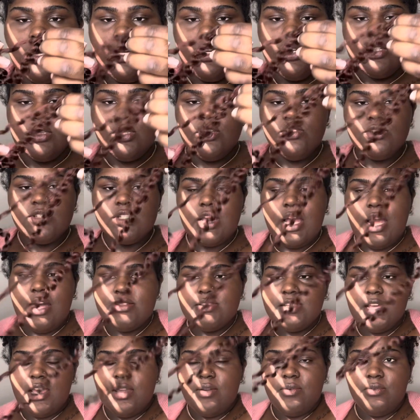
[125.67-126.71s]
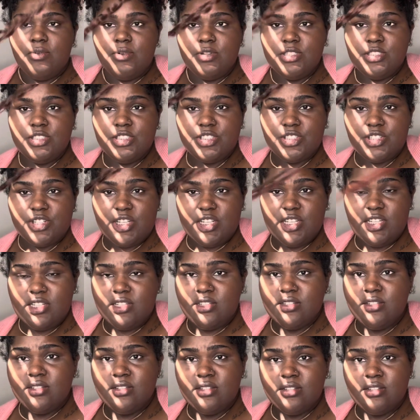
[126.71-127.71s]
usually I'll take one strand